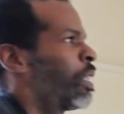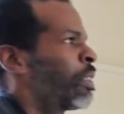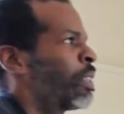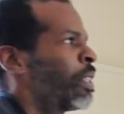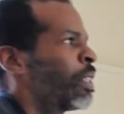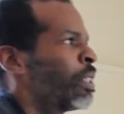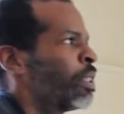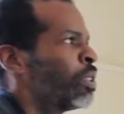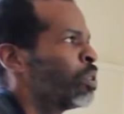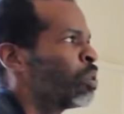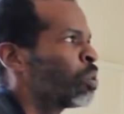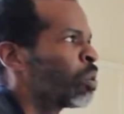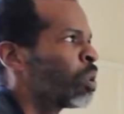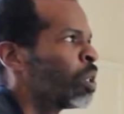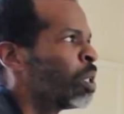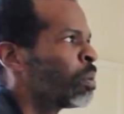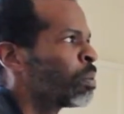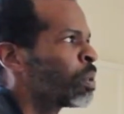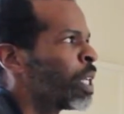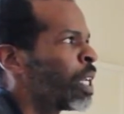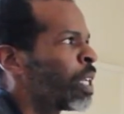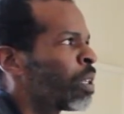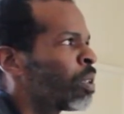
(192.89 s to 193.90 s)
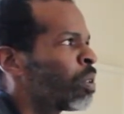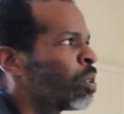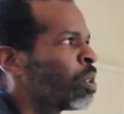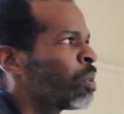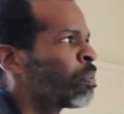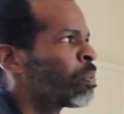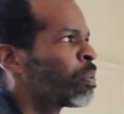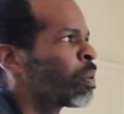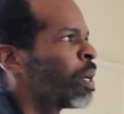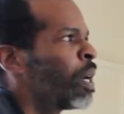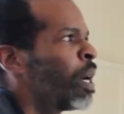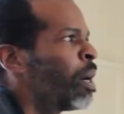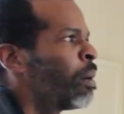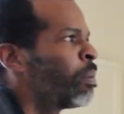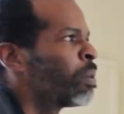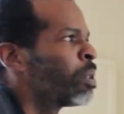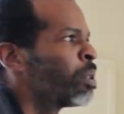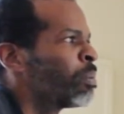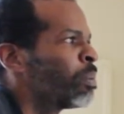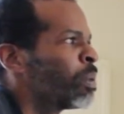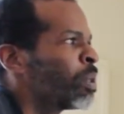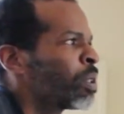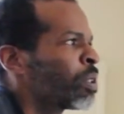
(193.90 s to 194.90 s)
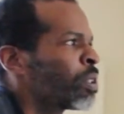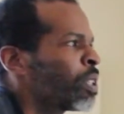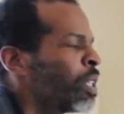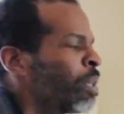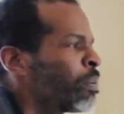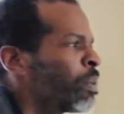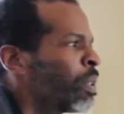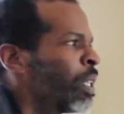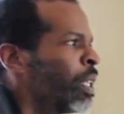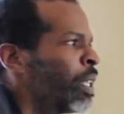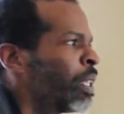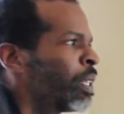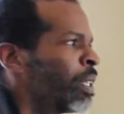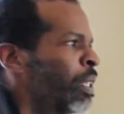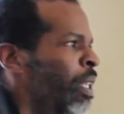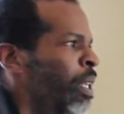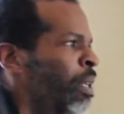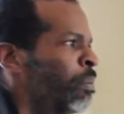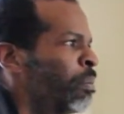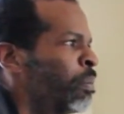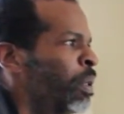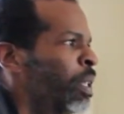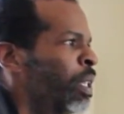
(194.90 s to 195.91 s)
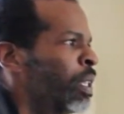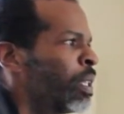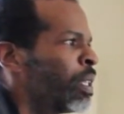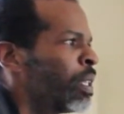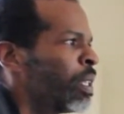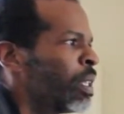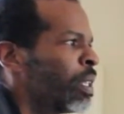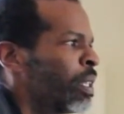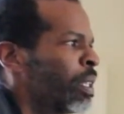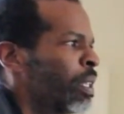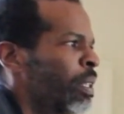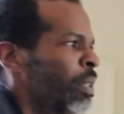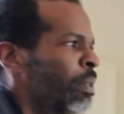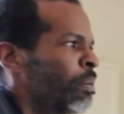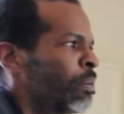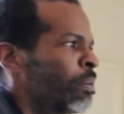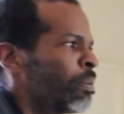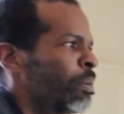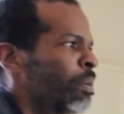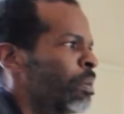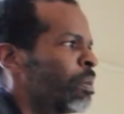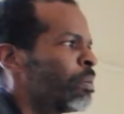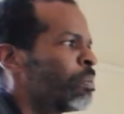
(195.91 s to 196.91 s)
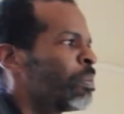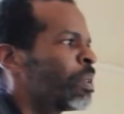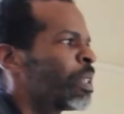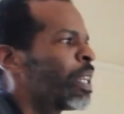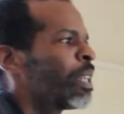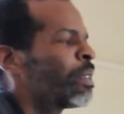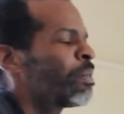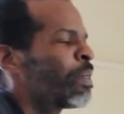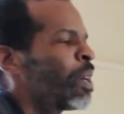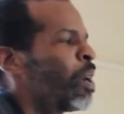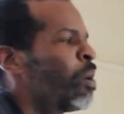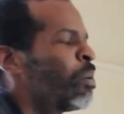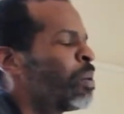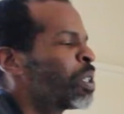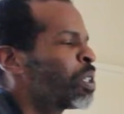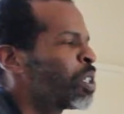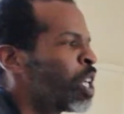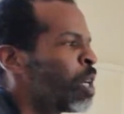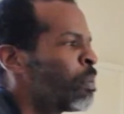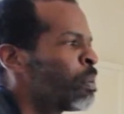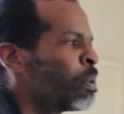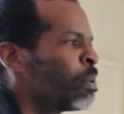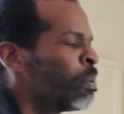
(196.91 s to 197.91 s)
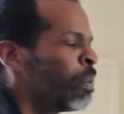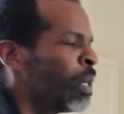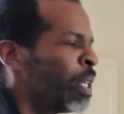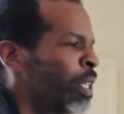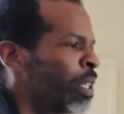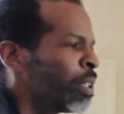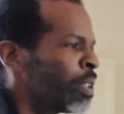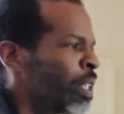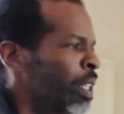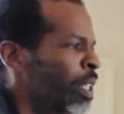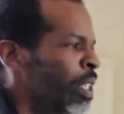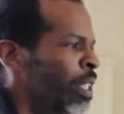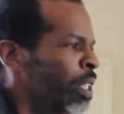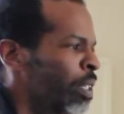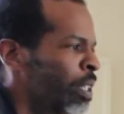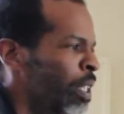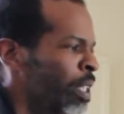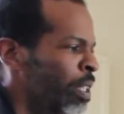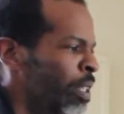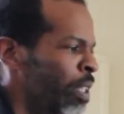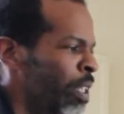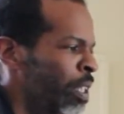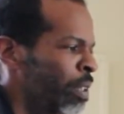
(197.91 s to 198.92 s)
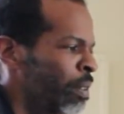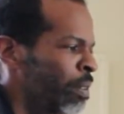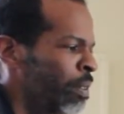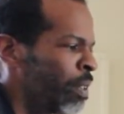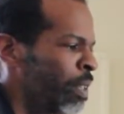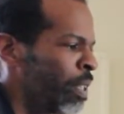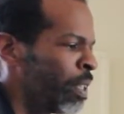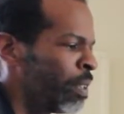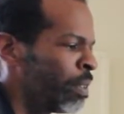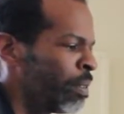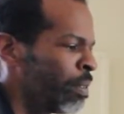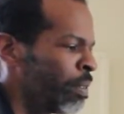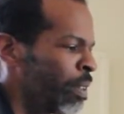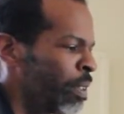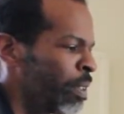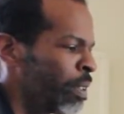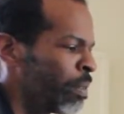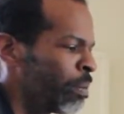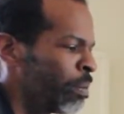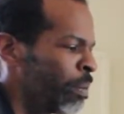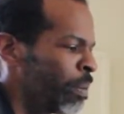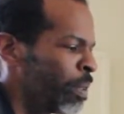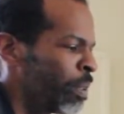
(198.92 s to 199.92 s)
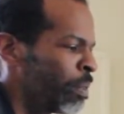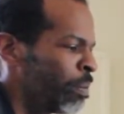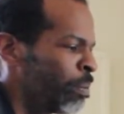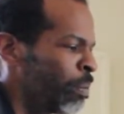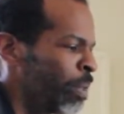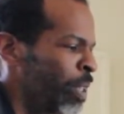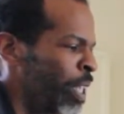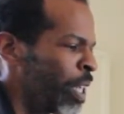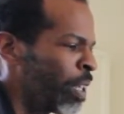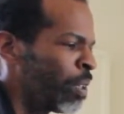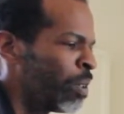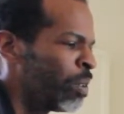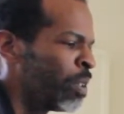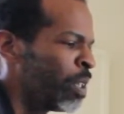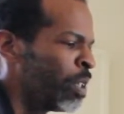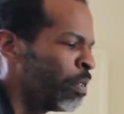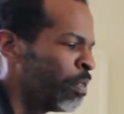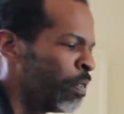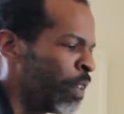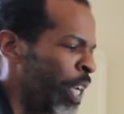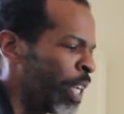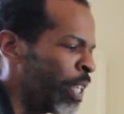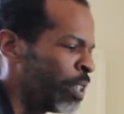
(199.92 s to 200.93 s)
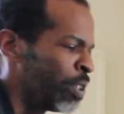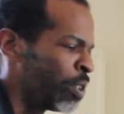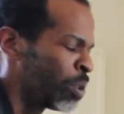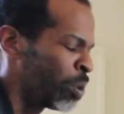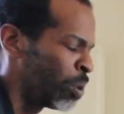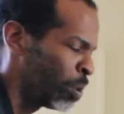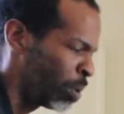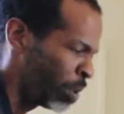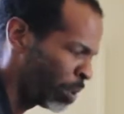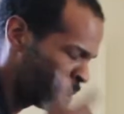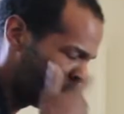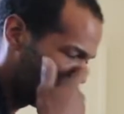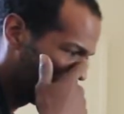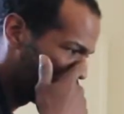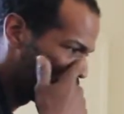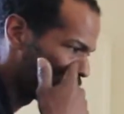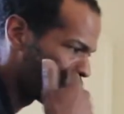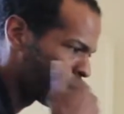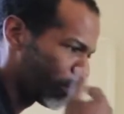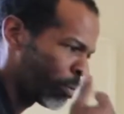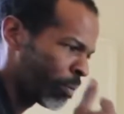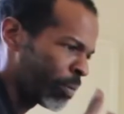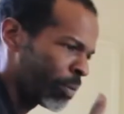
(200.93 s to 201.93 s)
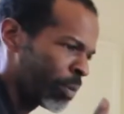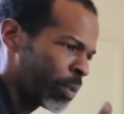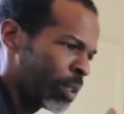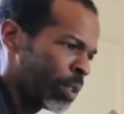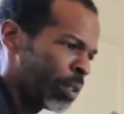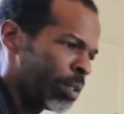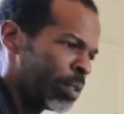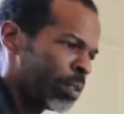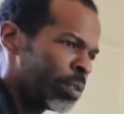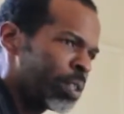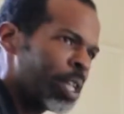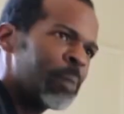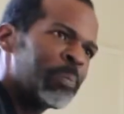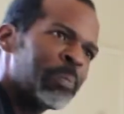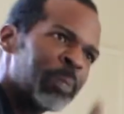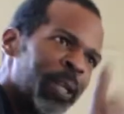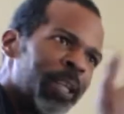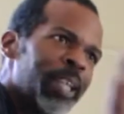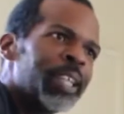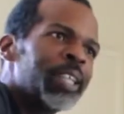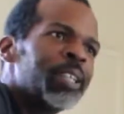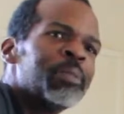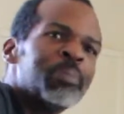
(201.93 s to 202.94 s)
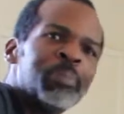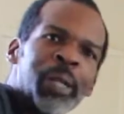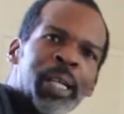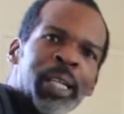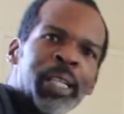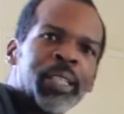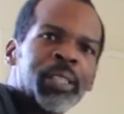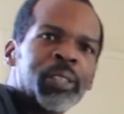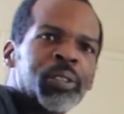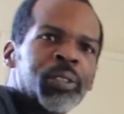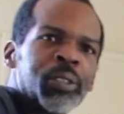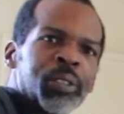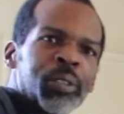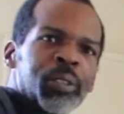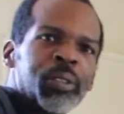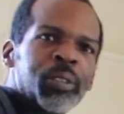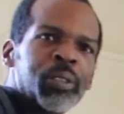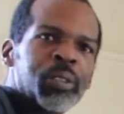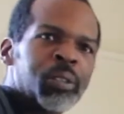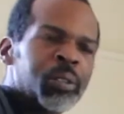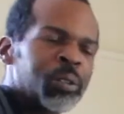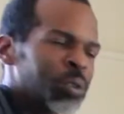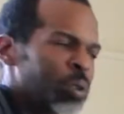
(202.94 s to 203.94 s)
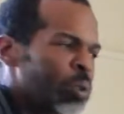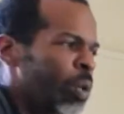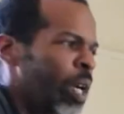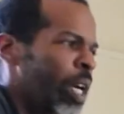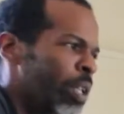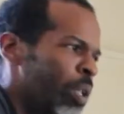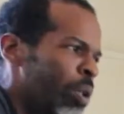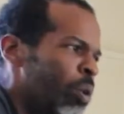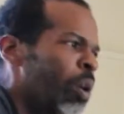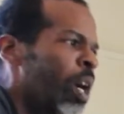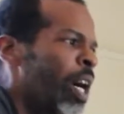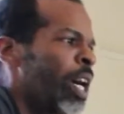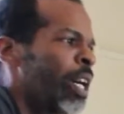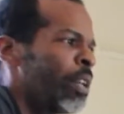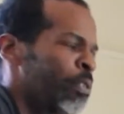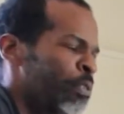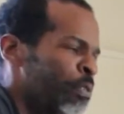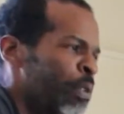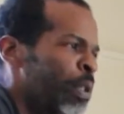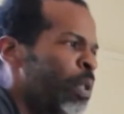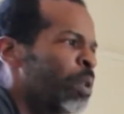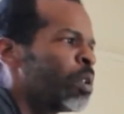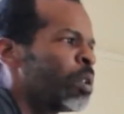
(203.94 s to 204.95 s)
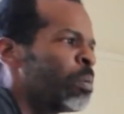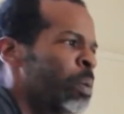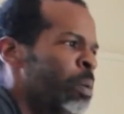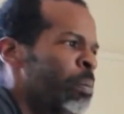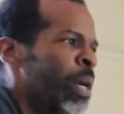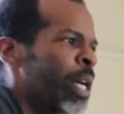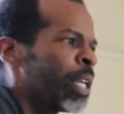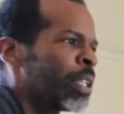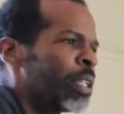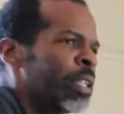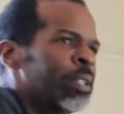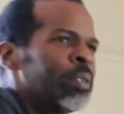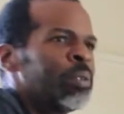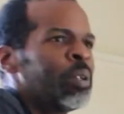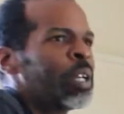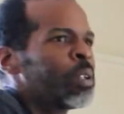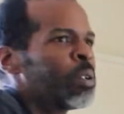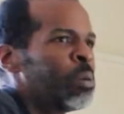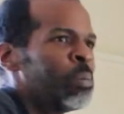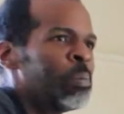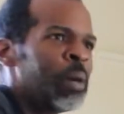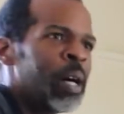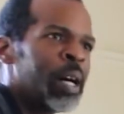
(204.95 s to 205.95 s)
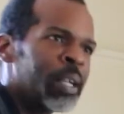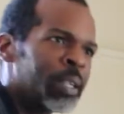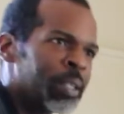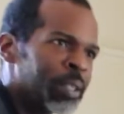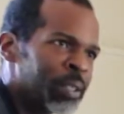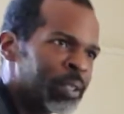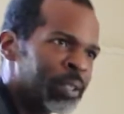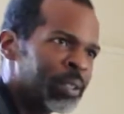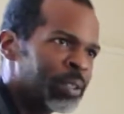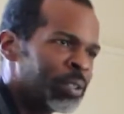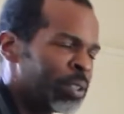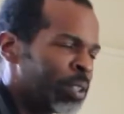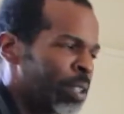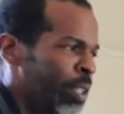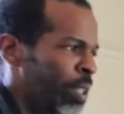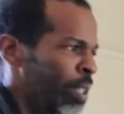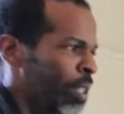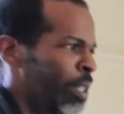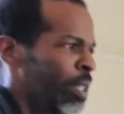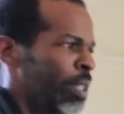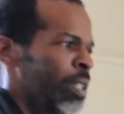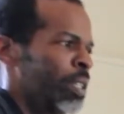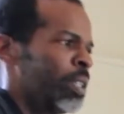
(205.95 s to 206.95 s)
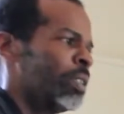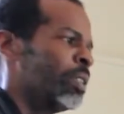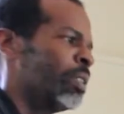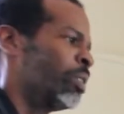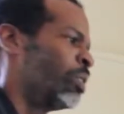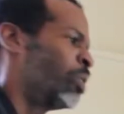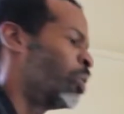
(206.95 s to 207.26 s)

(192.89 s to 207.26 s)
think the drums had a little problem or something like that. But I always tell people, man, the thing that we got a little advantage on. So I played in bands, so I know how it feels to be back there. You don't have no monitors. The